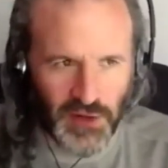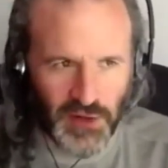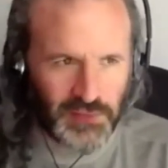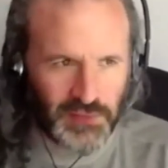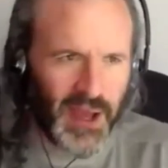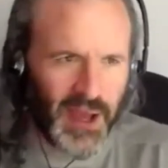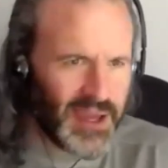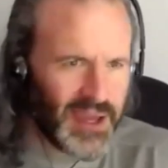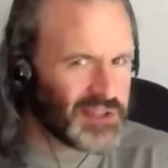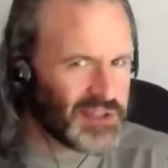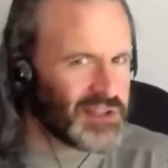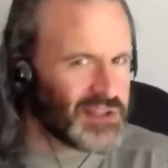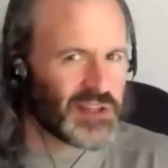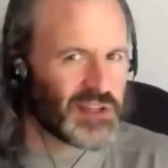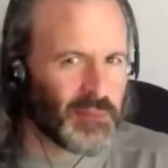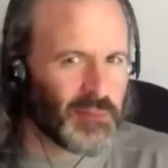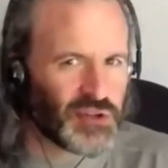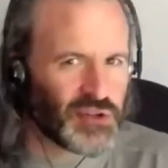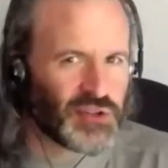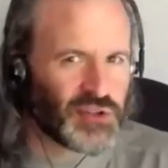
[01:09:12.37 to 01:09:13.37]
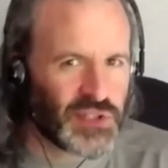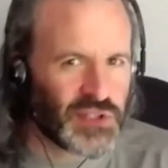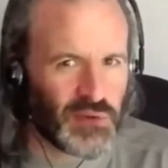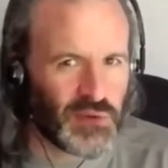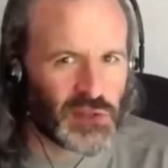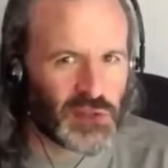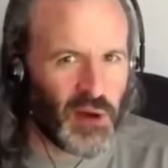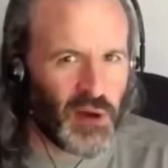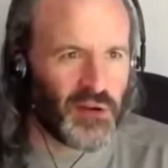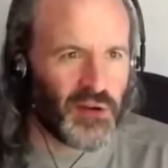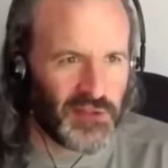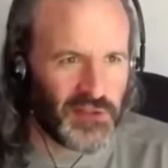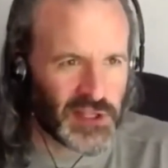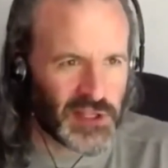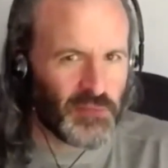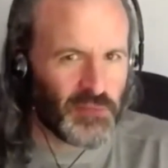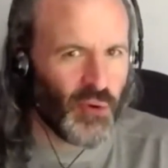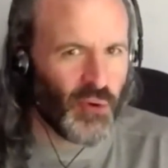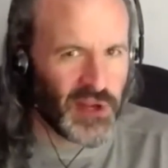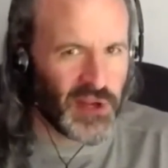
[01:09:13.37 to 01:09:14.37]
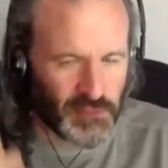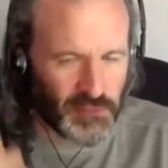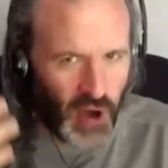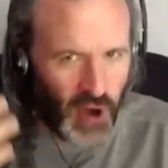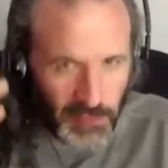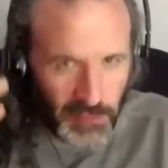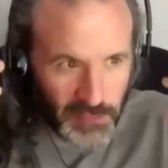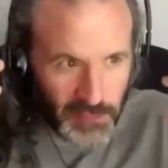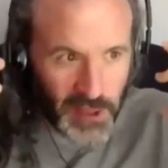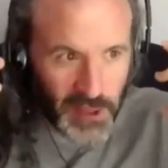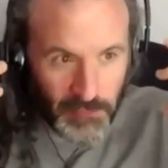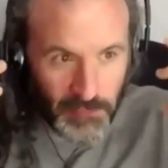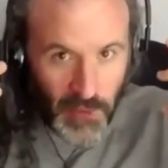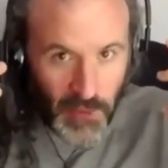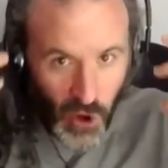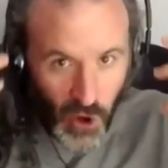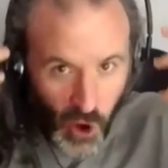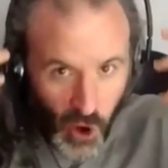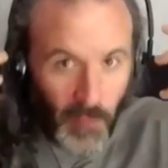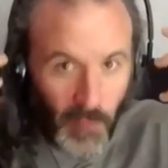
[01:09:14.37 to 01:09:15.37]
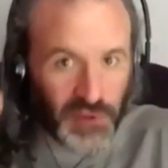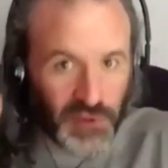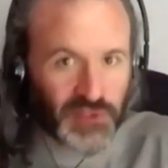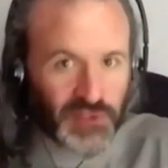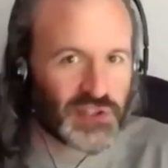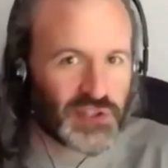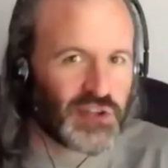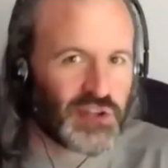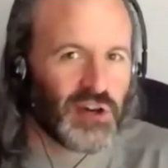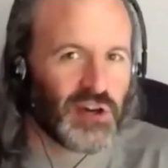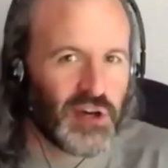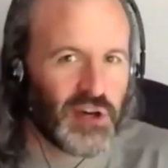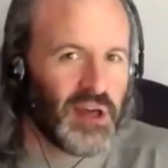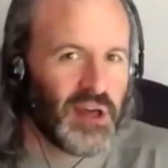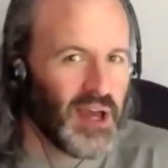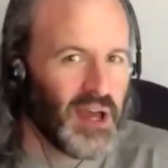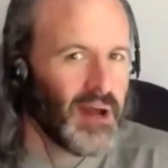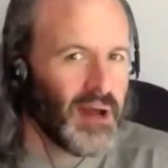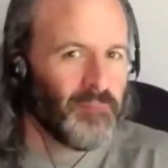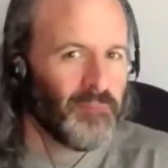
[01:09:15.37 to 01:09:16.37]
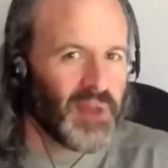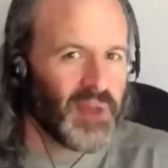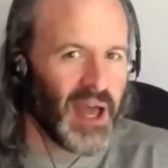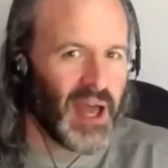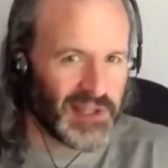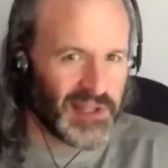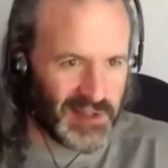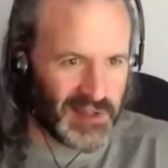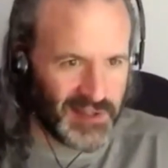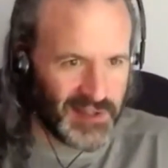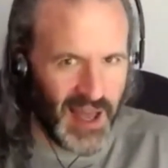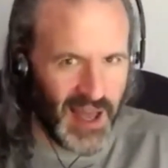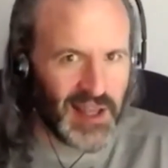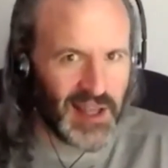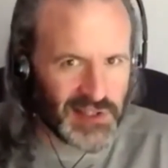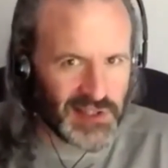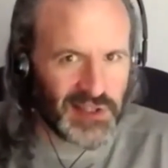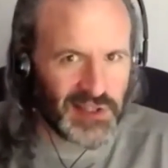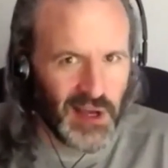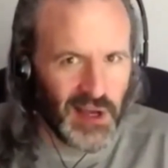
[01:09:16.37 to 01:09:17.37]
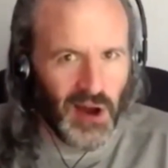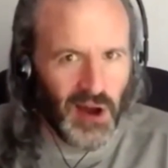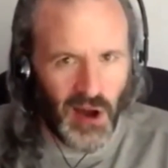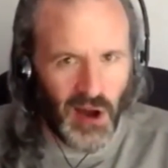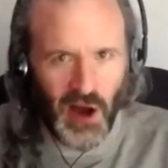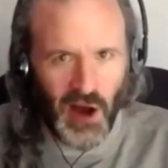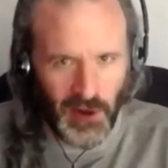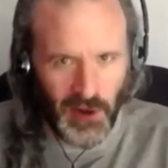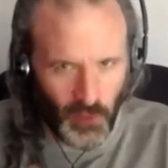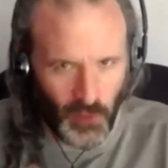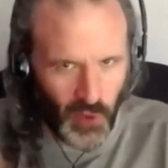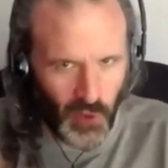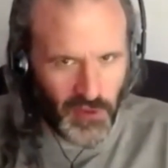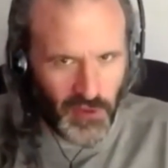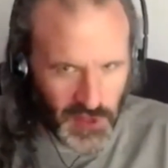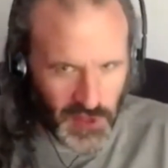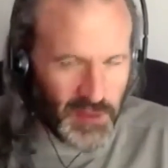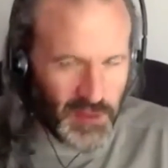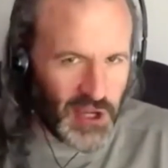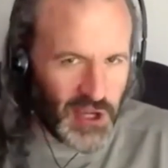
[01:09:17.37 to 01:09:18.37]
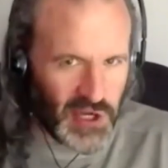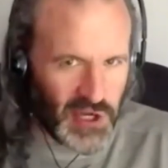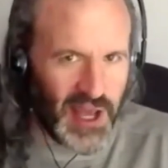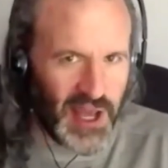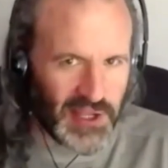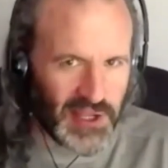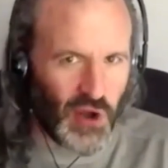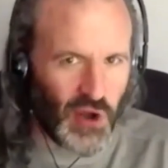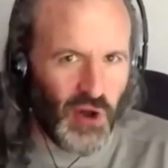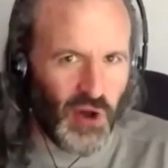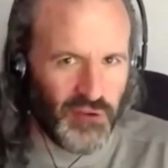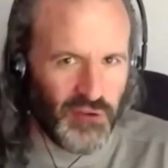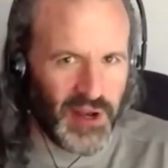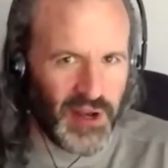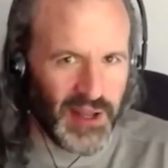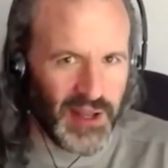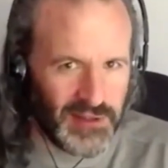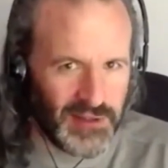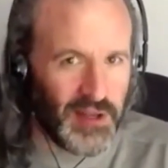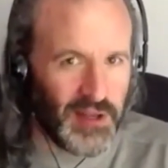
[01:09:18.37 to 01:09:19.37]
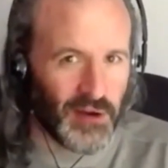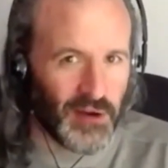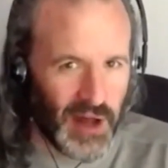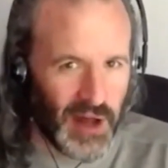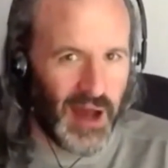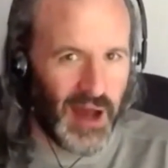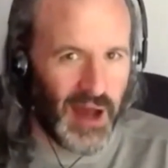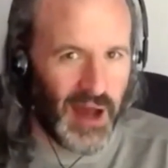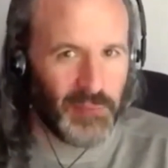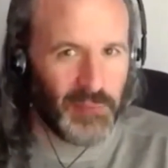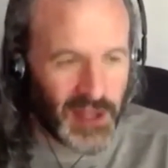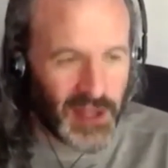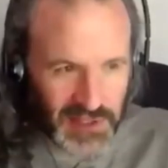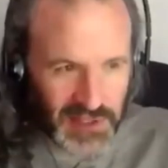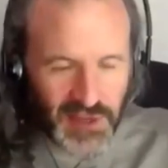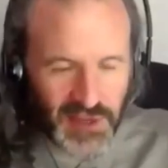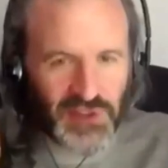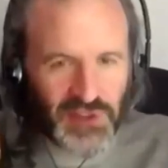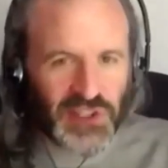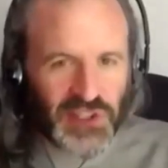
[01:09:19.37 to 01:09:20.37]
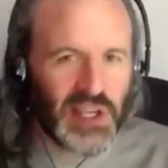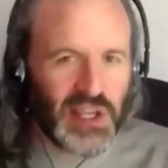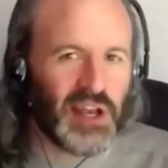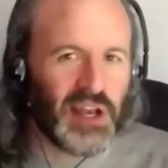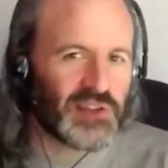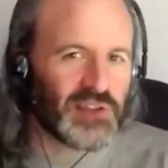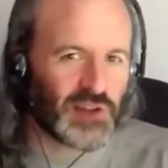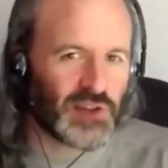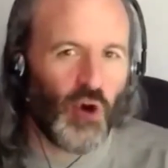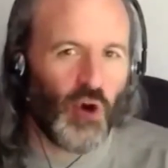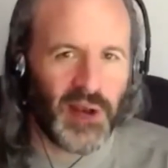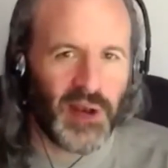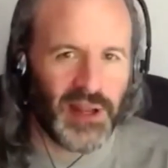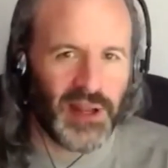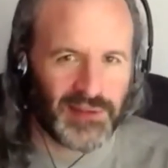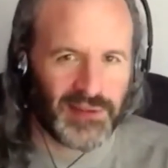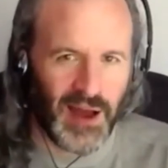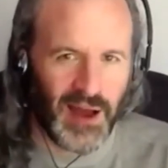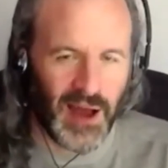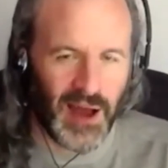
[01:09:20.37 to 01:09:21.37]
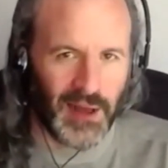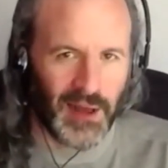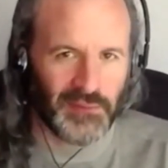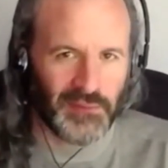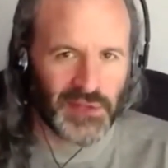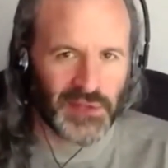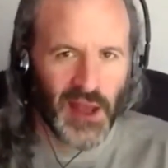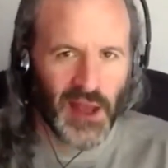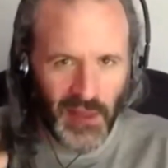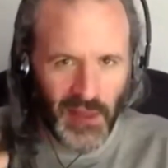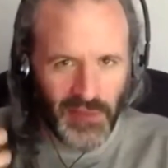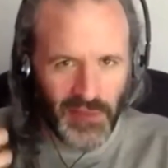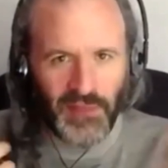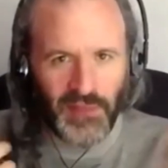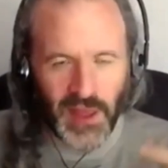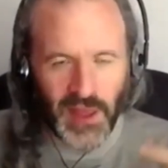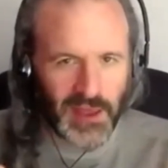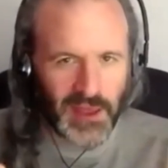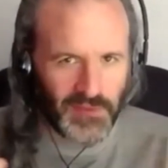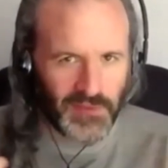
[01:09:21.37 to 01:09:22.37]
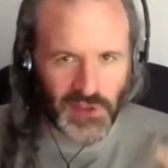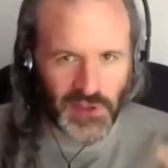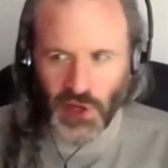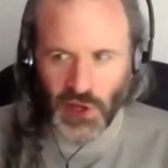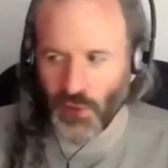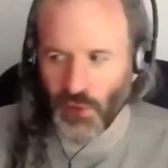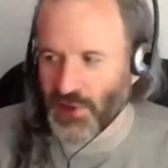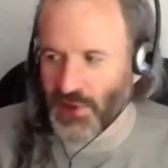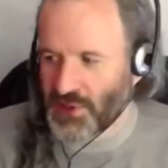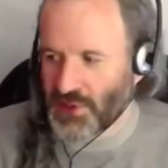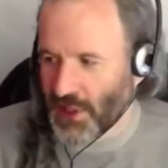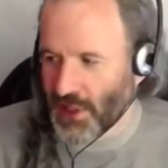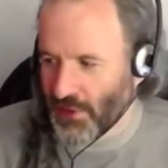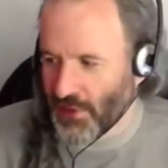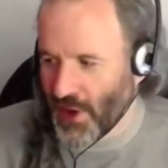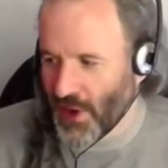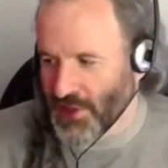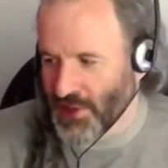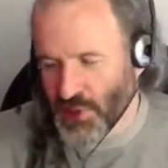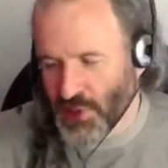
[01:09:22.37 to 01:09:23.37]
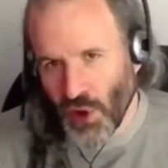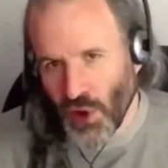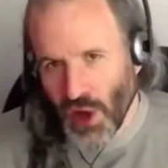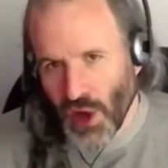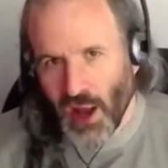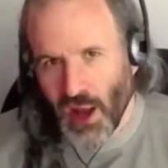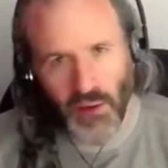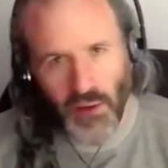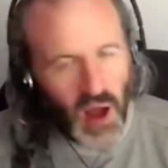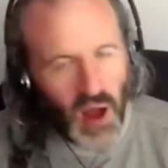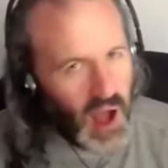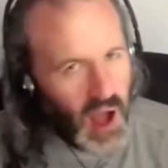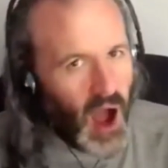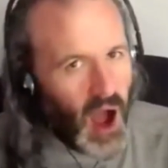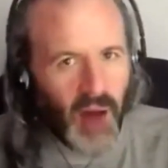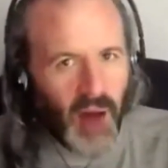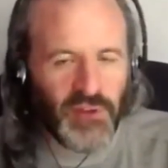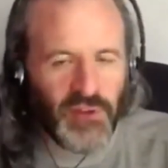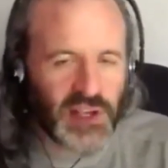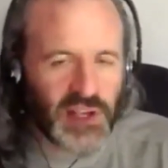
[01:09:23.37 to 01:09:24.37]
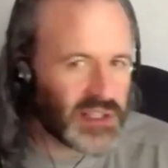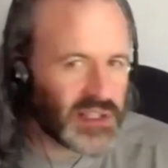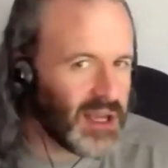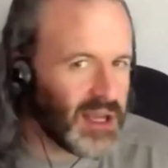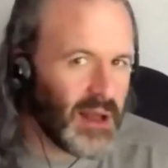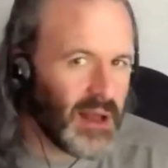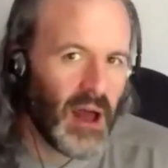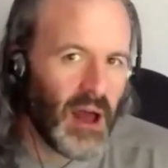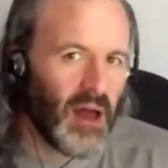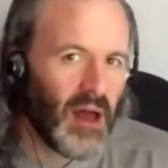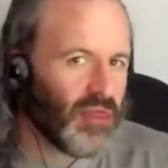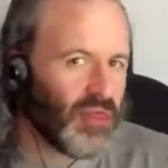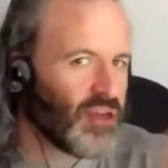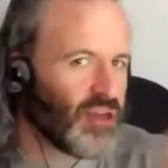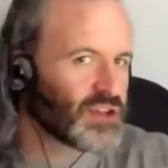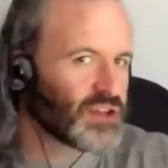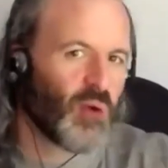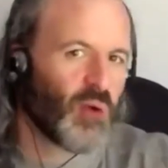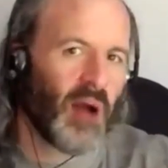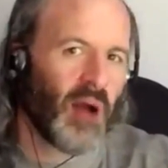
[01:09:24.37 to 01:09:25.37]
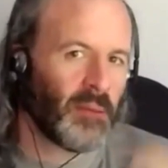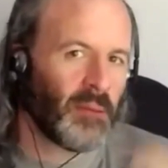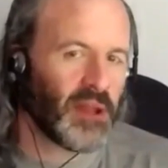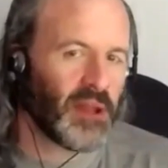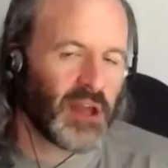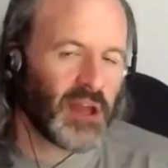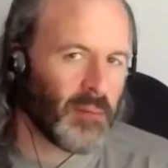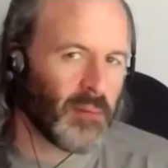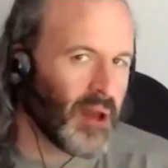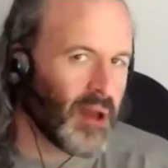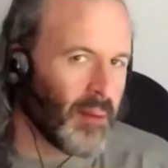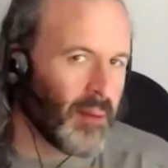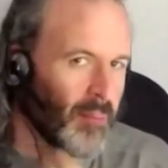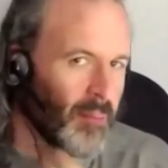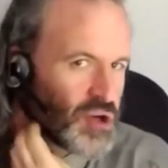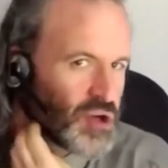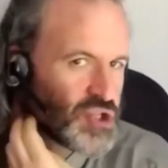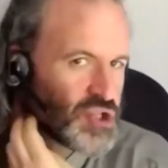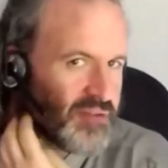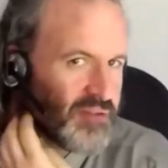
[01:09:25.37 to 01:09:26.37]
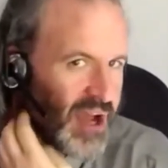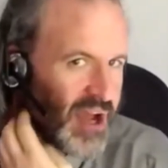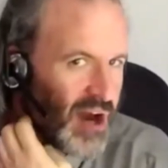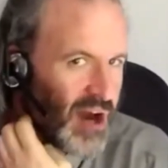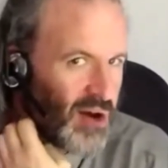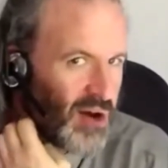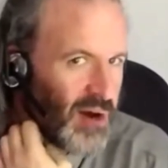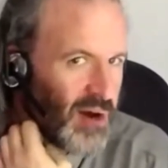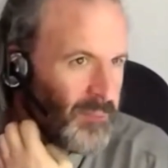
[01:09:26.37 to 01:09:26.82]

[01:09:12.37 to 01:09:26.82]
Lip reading: My guess is an emergency responder at this point is probably almost as good as a test on whether this patient has COVID-19 or not, because they've seen it so many times that they get this heuristic in their head. So obviously there's probably going to be a margin of error,